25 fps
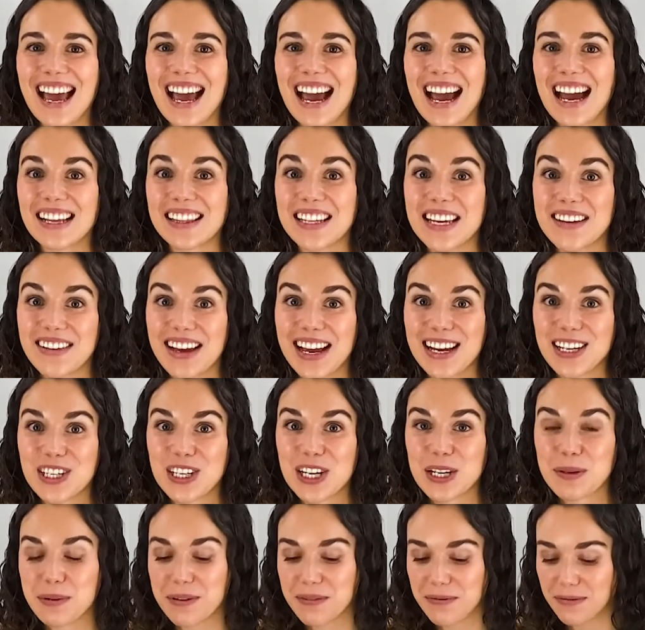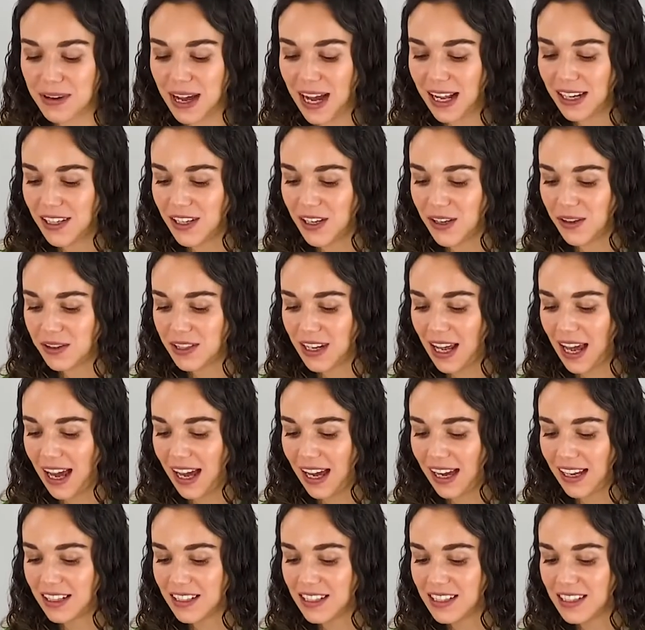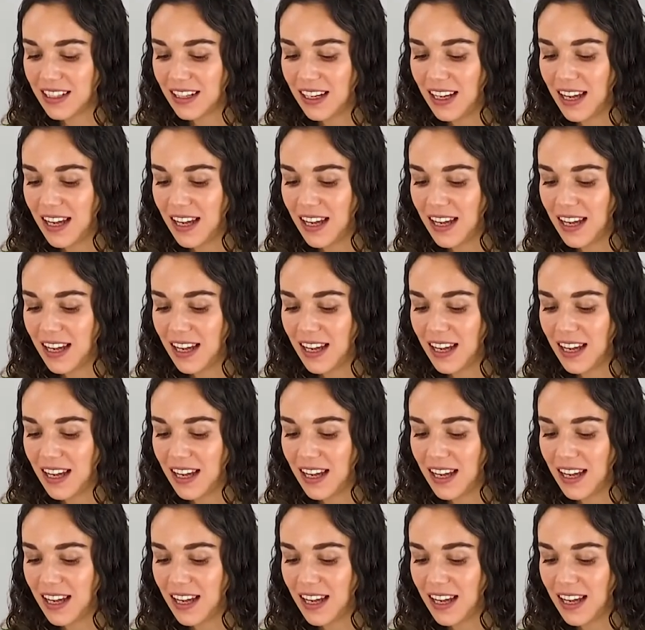and they've actually been valued at